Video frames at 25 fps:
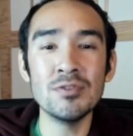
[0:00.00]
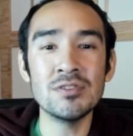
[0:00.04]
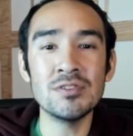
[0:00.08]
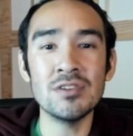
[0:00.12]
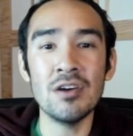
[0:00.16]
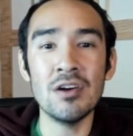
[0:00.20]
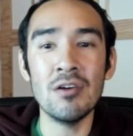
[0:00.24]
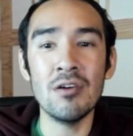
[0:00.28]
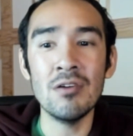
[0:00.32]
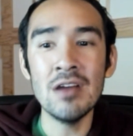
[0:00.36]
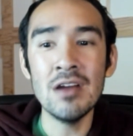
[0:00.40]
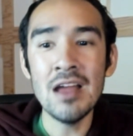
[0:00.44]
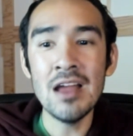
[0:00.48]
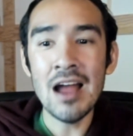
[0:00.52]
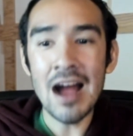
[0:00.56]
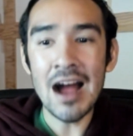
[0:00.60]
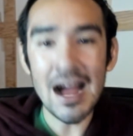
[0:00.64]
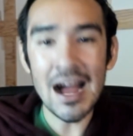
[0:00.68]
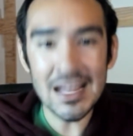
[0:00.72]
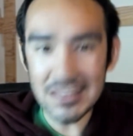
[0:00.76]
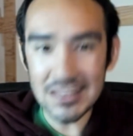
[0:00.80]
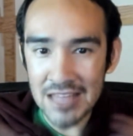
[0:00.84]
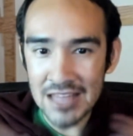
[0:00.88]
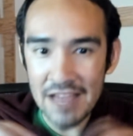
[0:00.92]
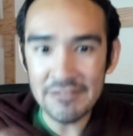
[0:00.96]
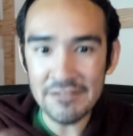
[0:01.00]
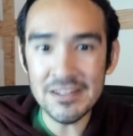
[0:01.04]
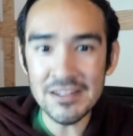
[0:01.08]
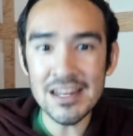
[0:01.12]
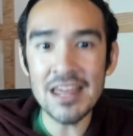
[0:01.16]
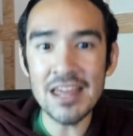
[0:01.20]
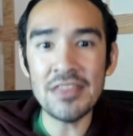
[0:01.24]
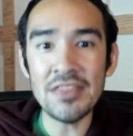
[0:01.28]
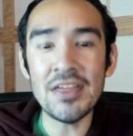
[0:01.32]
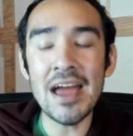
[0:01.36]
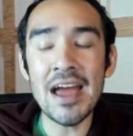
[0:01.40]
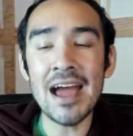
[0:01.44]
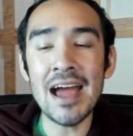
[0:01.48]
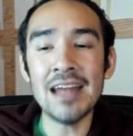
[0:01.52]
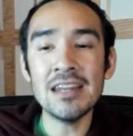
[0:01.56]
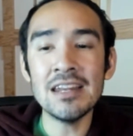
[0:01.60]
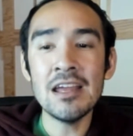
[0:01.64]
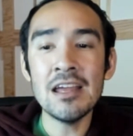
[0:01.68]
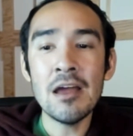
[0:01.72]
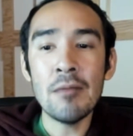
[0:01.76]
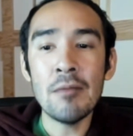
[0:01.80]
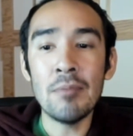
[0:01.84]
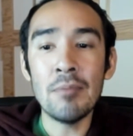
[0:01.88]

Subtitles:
So I left it at that.